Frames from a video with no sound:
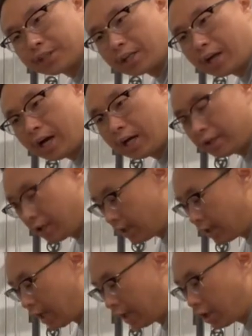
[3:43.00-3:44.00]

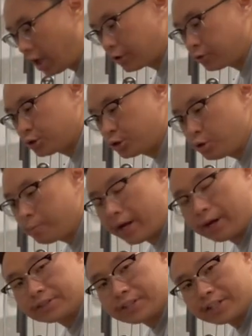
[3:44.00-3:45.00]
got 2
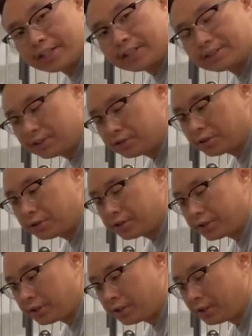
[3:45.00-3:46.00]
pairs of these. These are
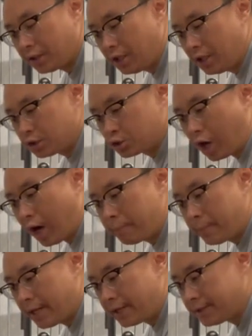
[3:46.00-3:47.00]
the
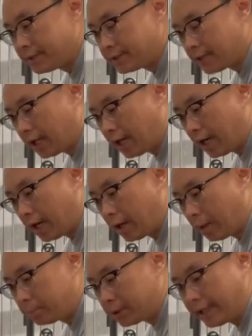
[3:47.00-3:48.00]
drop-in
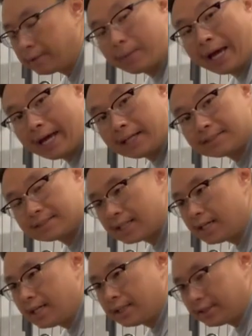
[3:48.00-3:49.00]
plate pegs.
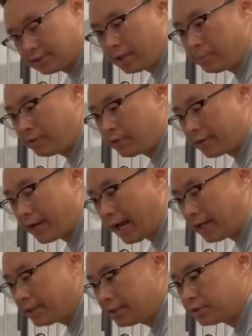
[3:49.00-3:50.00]
These come in very
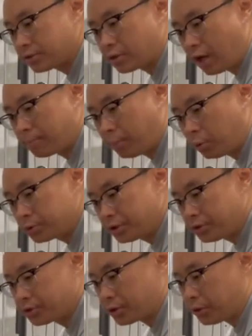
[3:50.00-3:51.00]
handy. These are not
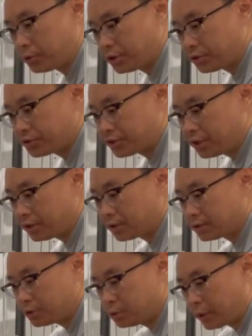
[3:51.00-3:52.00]
bolted, so you can see
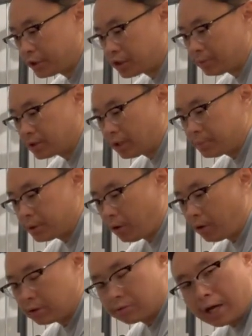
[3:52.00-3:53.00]
there's UHMW
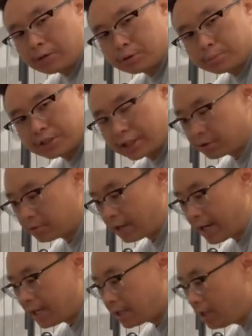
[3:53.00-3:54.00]
all around to protect your
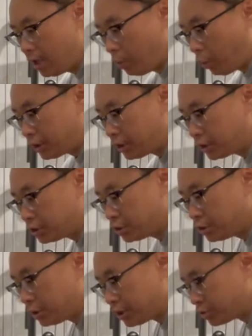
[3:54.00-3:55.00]
rack. What you can
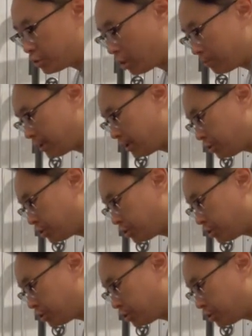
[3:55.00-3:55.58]
do is normally you